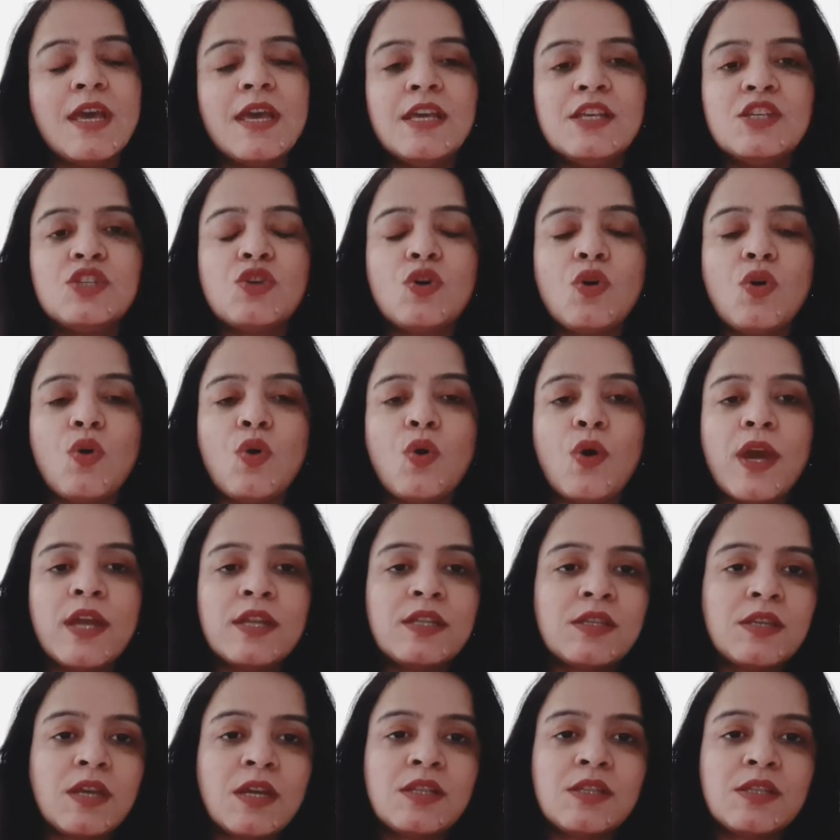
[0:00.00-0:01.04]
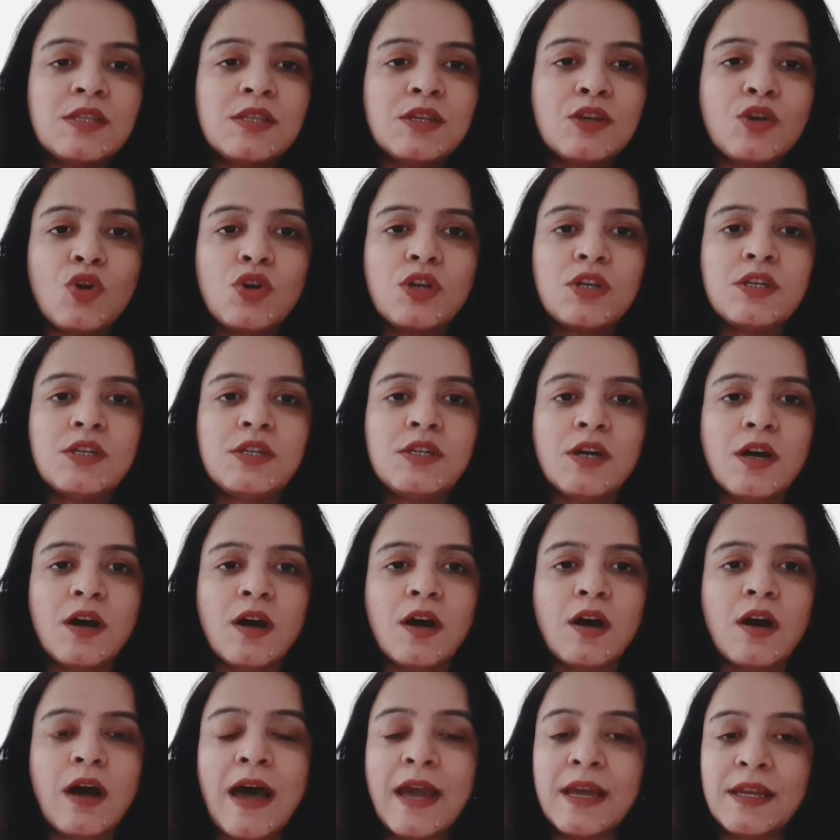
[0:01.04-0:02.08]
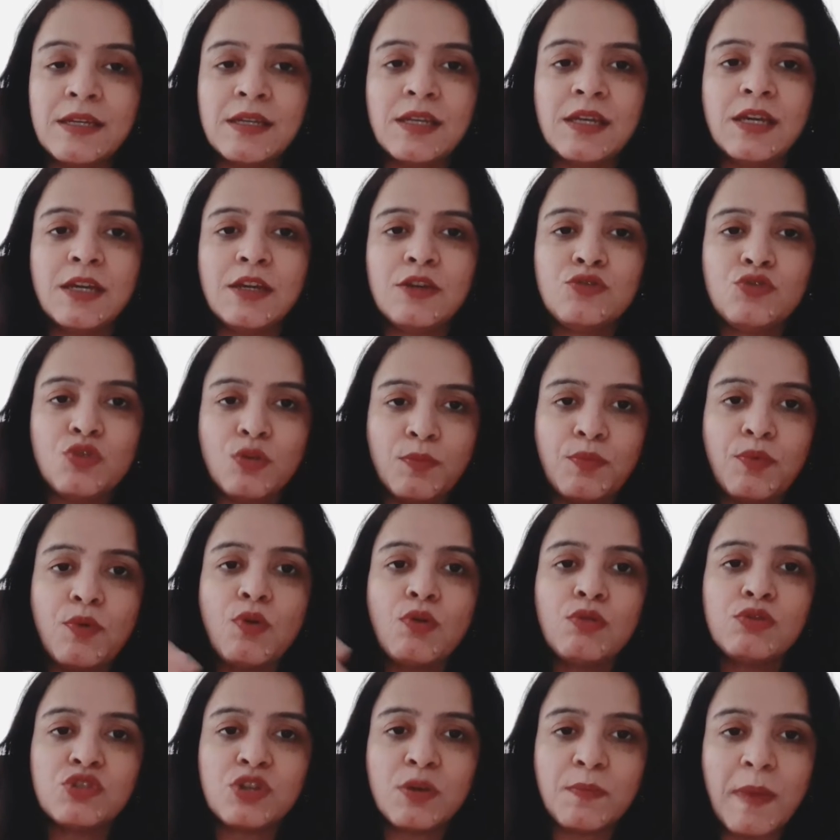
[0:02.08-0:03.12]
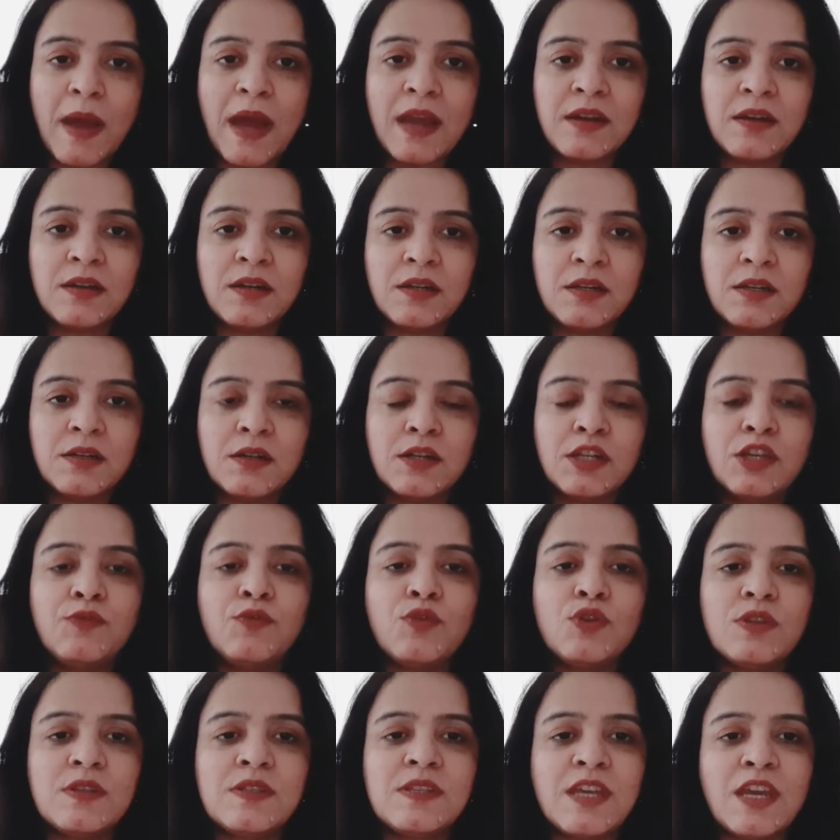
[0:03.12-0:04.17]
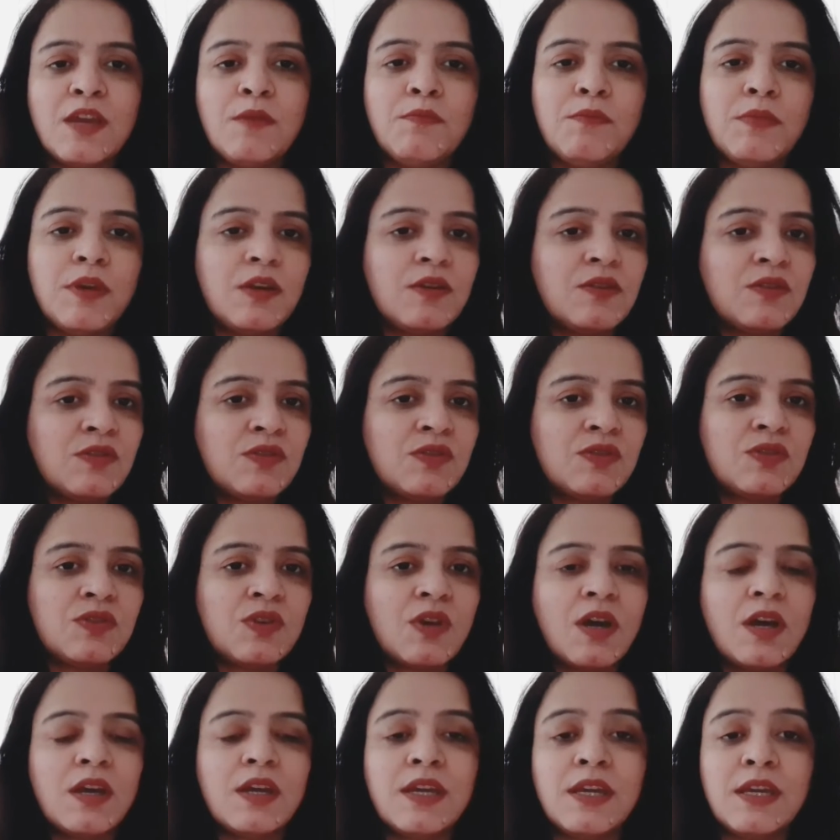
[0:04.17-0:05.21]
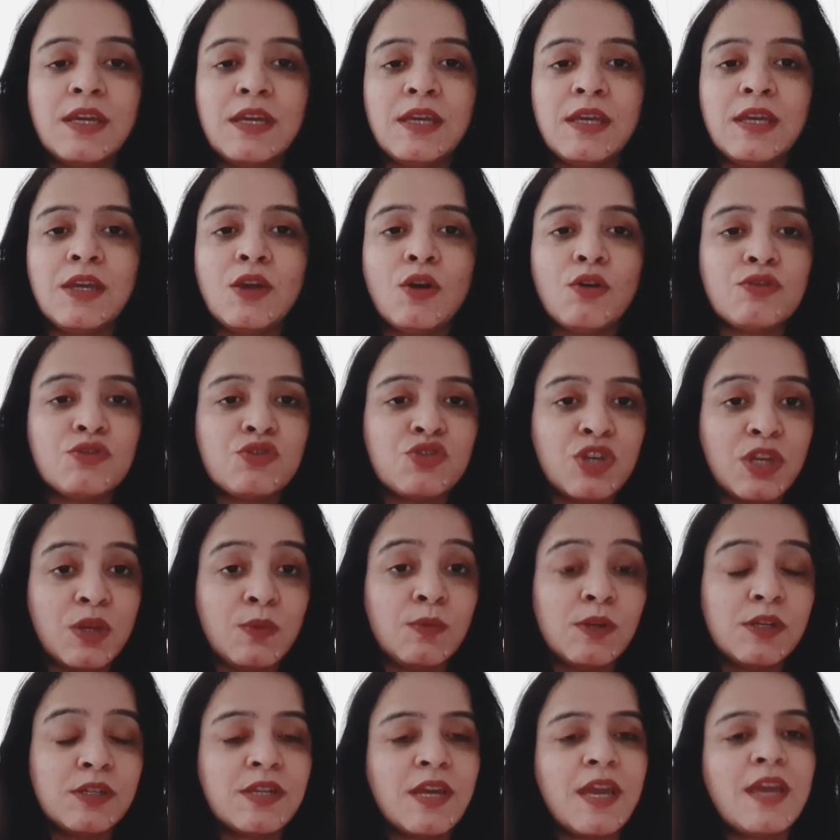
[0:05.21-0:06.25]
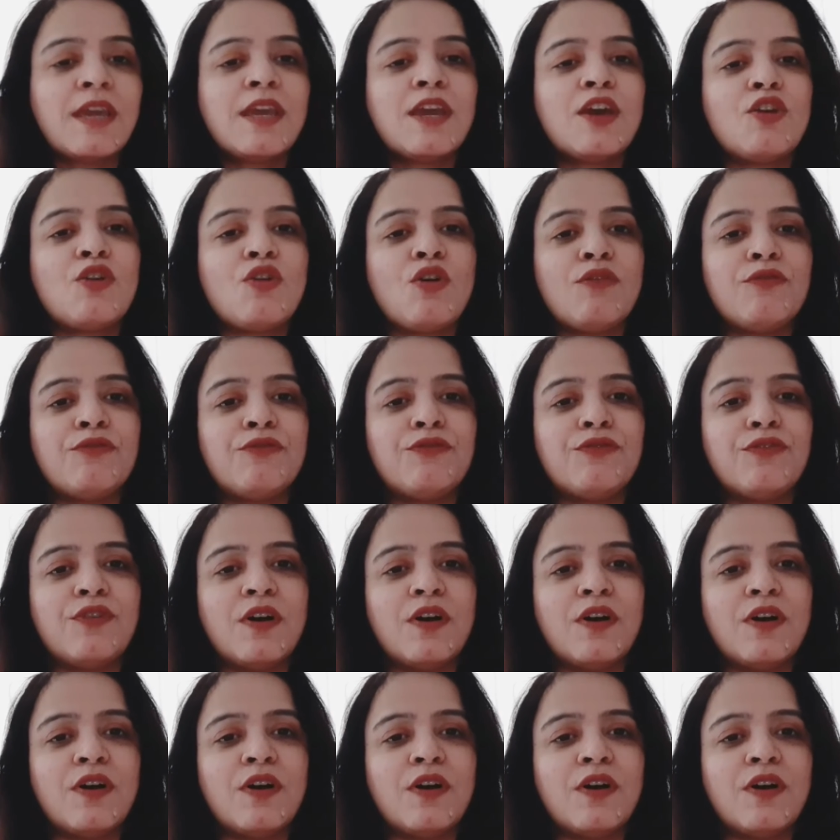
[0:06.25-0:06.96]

So it's a good idea to approach a patent attorney for the same, because he or she will take care of